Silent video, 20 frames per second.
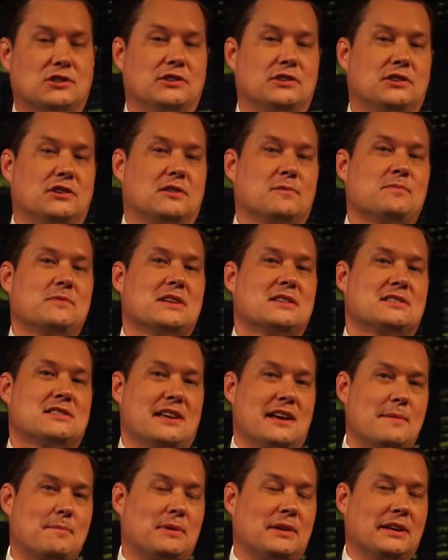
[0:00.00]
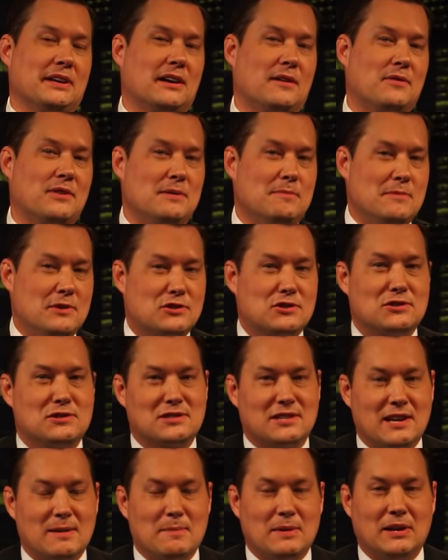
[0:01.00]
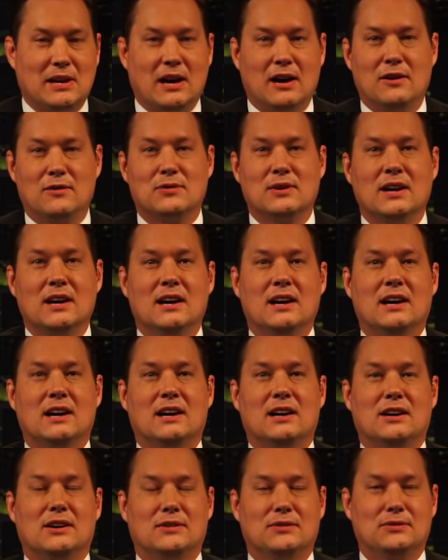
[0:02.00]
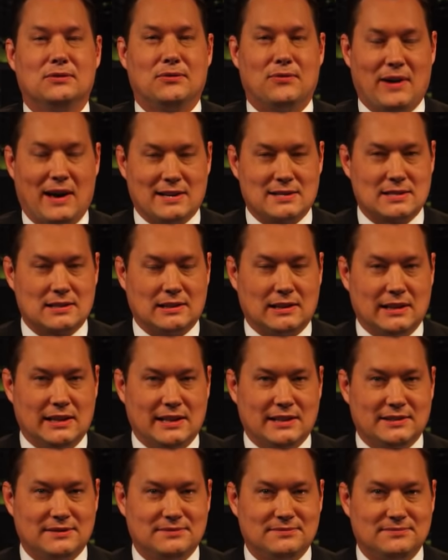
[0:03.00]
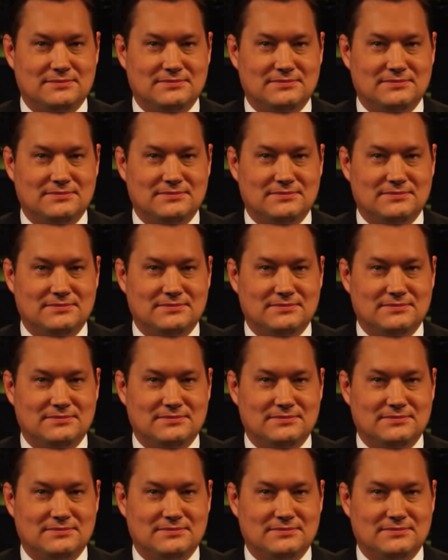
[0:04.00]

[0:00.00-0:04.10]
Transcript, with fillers: a little sampling of the mission statement of Vaseline.